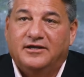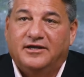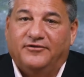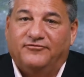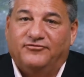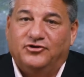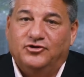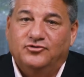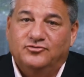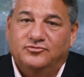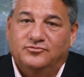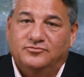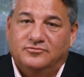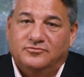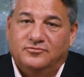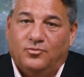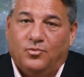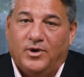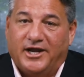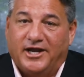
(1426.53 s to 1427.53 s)
If you
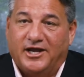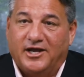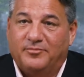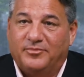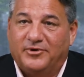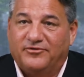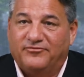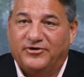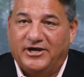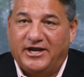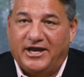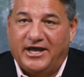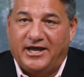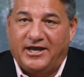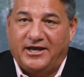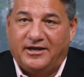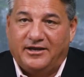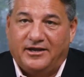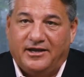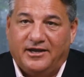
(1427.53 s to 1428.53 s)
wake up every
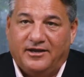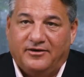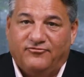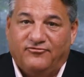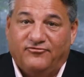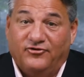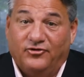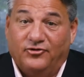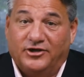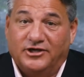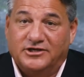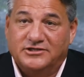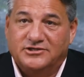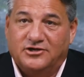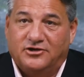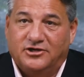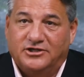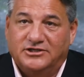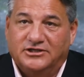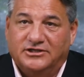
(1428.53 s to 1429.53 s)
day and focus
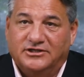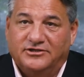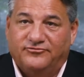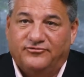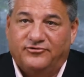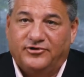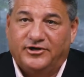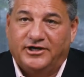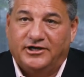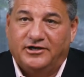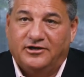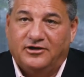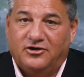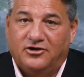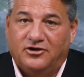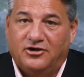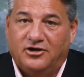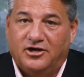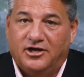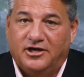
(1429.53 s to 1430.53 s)
on delivering
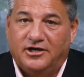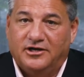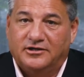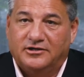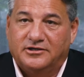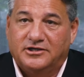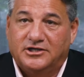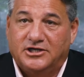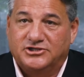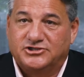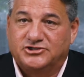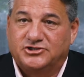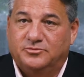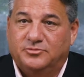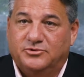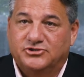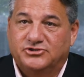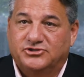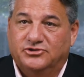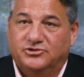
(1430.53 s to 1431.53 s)
on
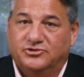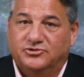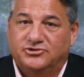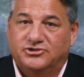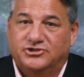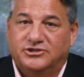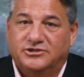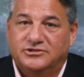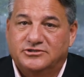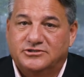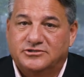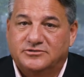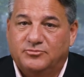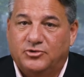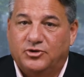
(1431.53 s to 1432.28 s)
customer solutions,